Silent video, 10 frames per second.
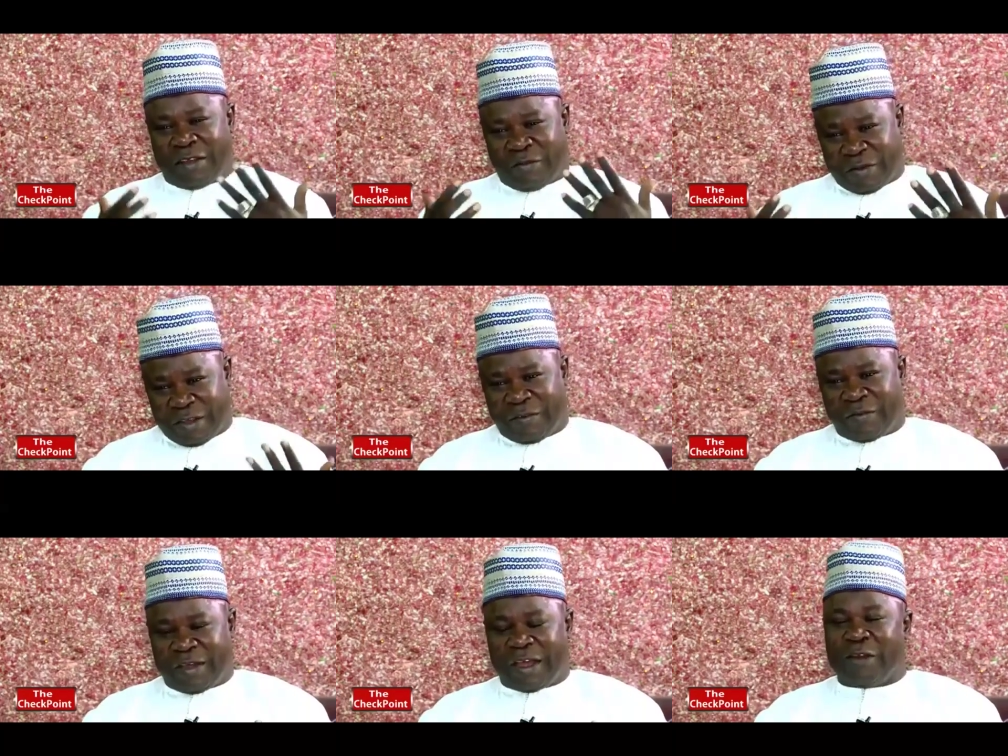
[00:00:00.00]
and
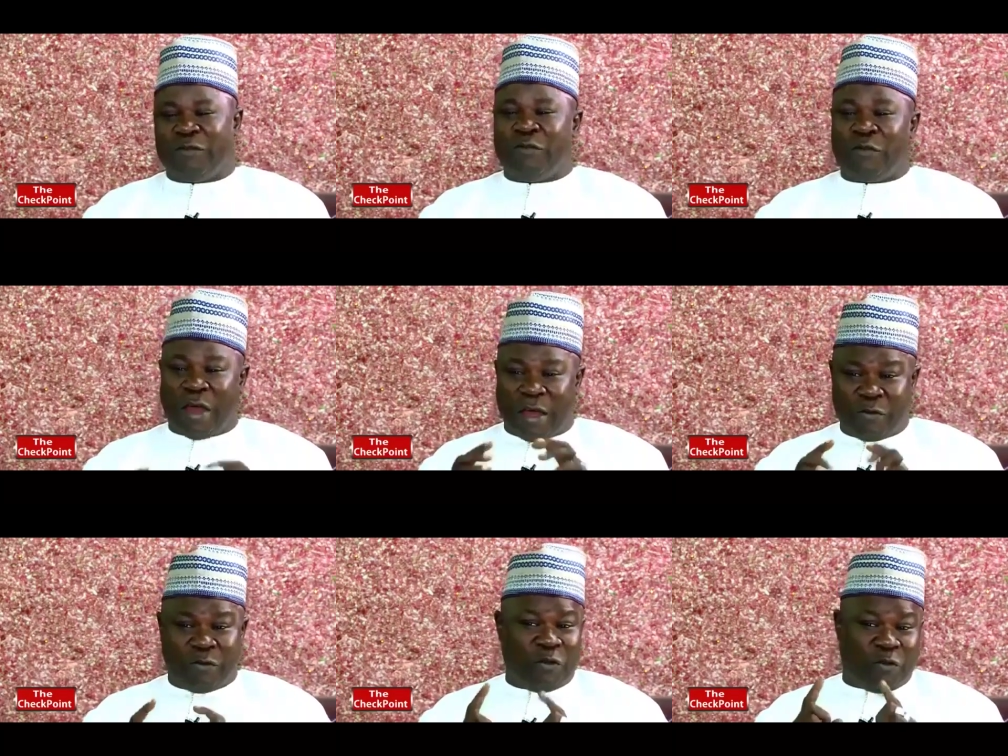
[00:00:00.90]
whatever, and you
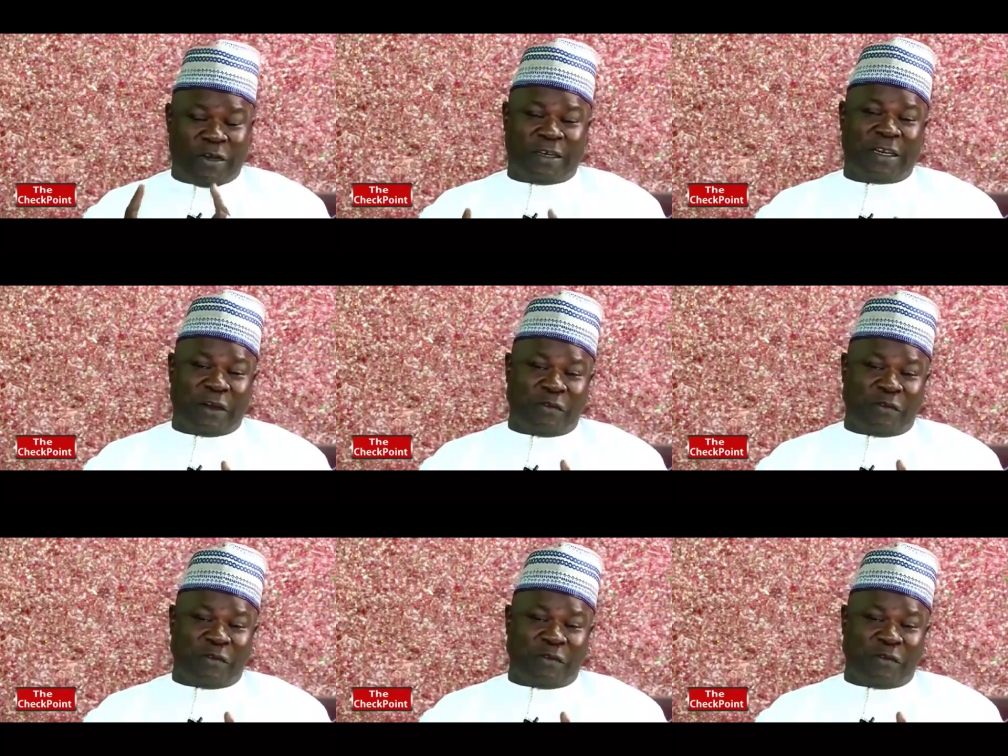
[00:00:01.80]
have the only